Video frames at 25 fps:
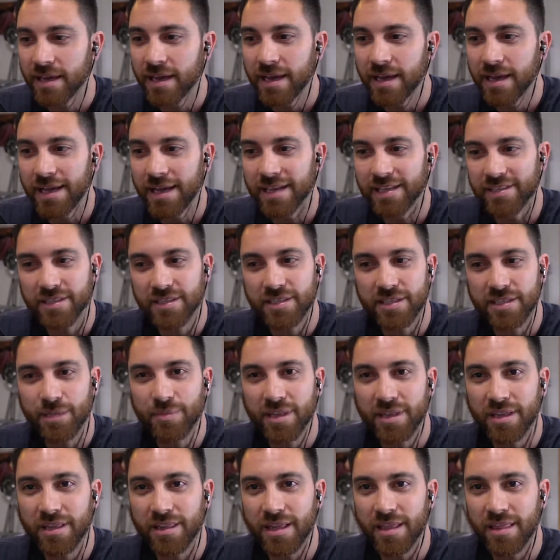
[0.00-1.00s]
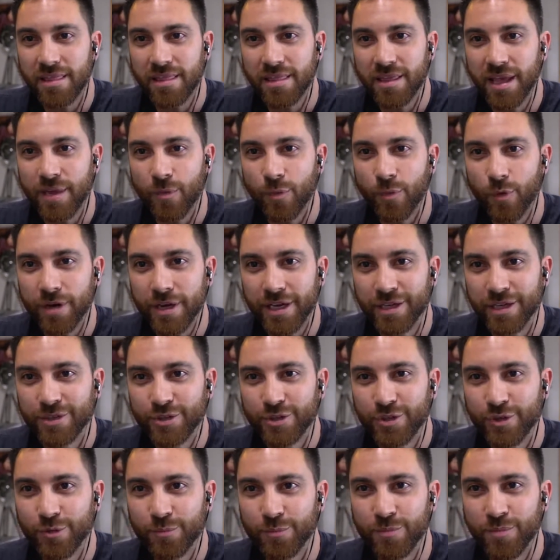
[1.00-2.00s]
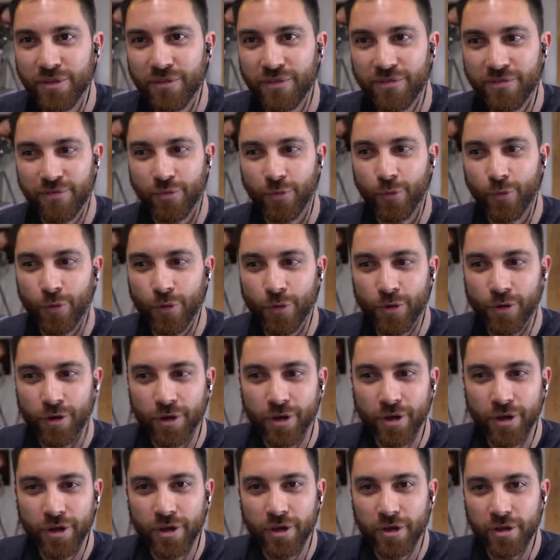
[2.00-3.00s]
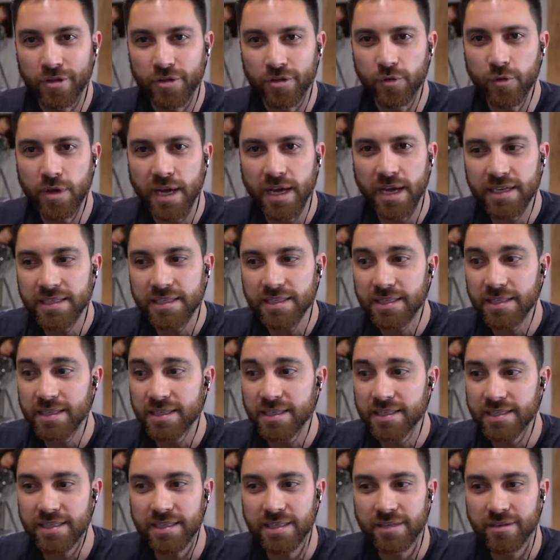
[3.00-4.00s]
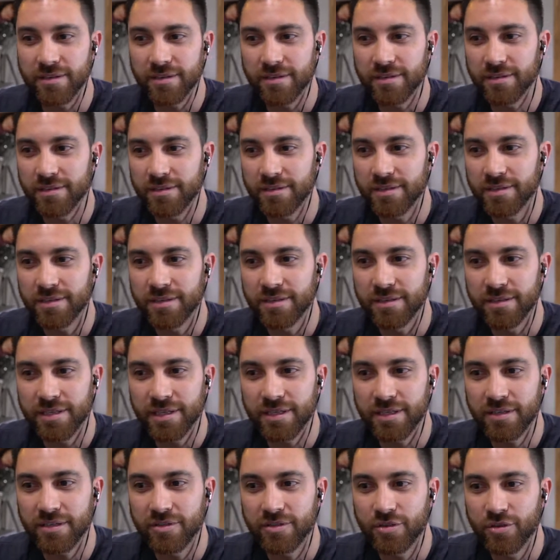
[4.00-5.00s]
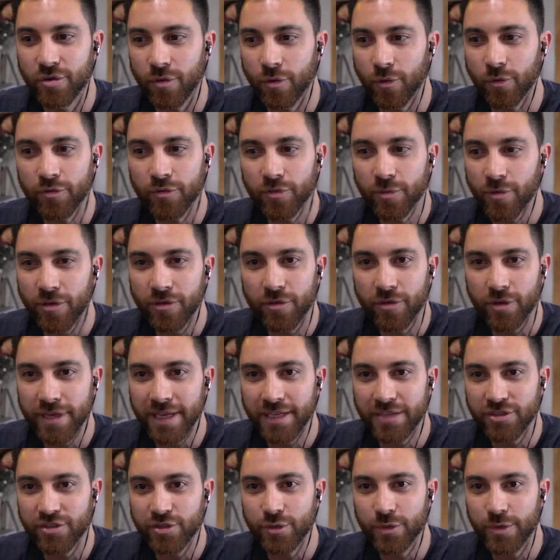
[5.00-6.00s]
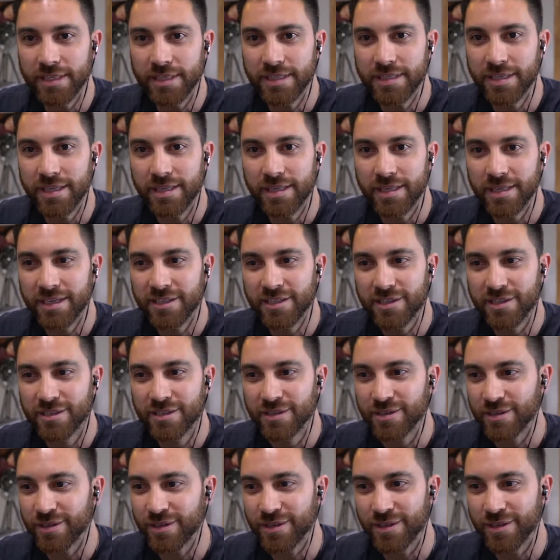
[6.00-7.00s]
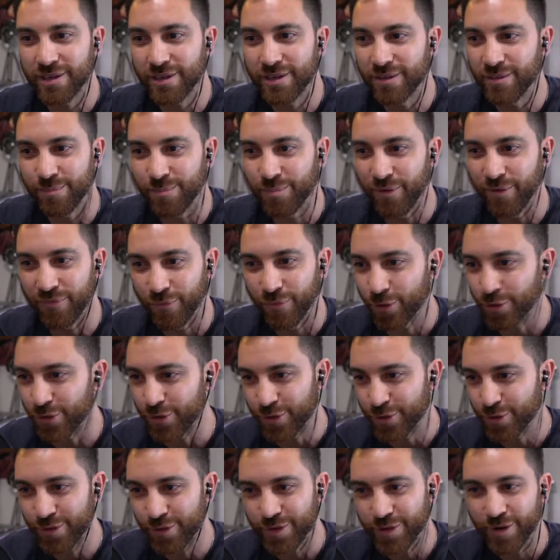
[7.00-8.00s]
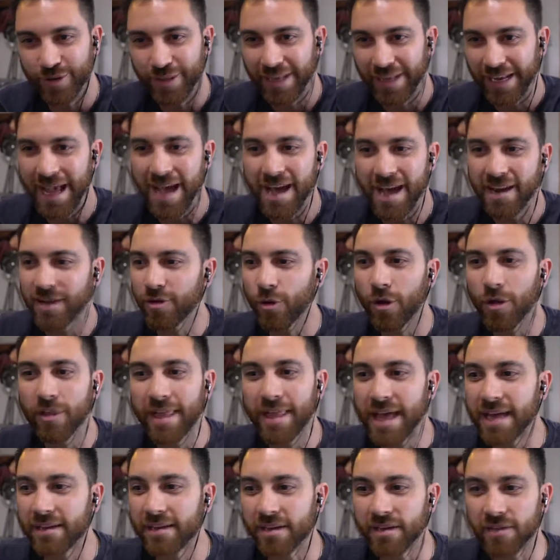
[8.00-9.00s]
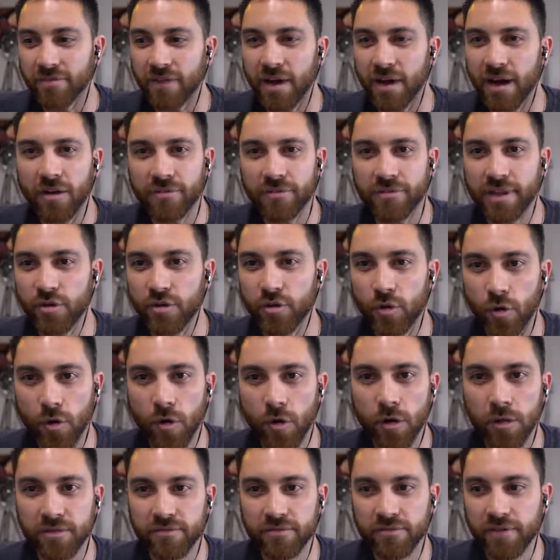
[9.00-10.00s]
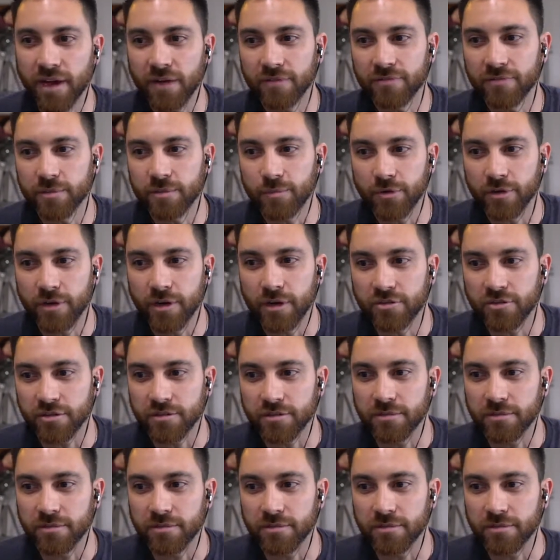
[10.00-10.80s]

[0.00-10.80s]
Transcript: Is this something that they were into before you got into this? Did your older brother get you into this before you know, like, how did all that evolve that you're all involved in production?